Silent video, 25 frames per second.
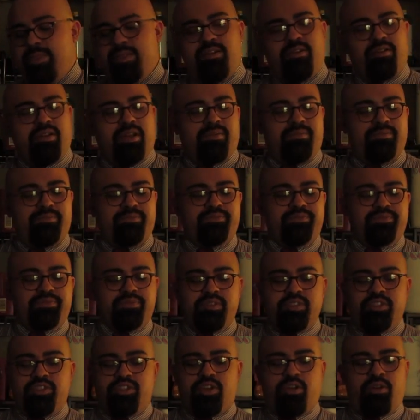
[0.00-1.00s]
okay.
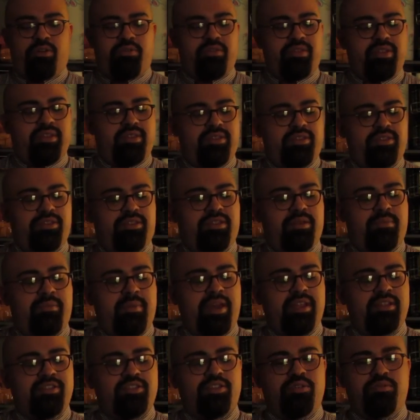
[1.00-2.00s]
So the
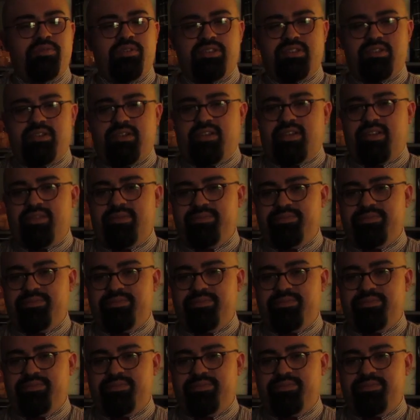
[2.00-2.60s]
main tuning slide.